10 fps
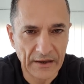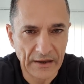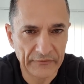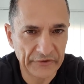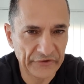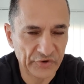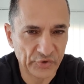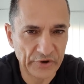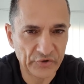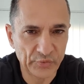Every
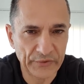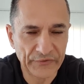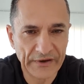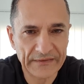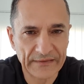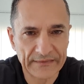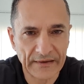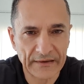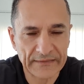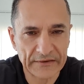situation we face has
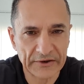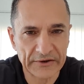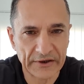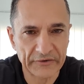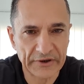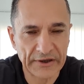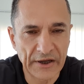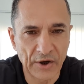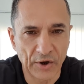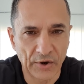a certain degree
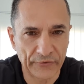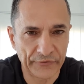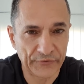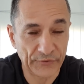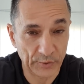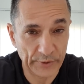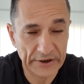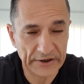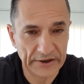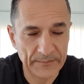of
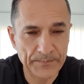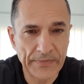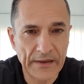fluidity,